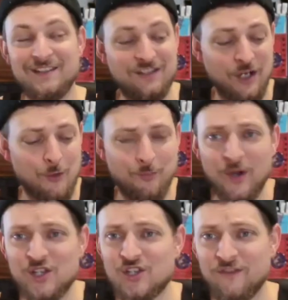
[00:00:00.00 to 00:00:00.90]
you know,
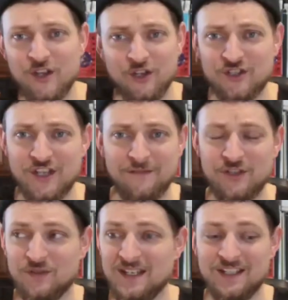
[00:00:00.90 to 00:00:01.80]
bunch of other
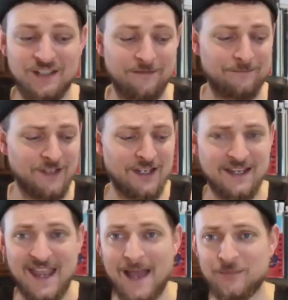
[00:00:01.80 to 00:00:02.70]
stuff you need to
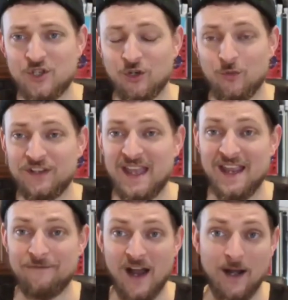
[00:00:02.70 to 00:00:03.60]
capture with
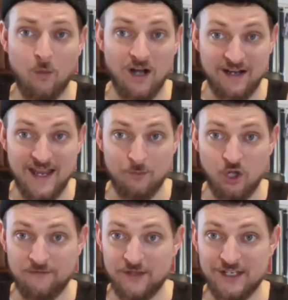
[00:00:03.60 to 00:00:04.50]
a Firewire
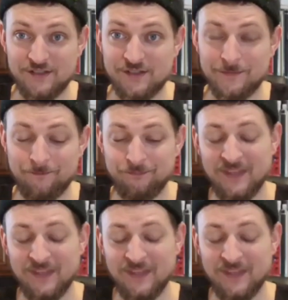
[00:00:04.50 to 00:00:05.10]
cable off this.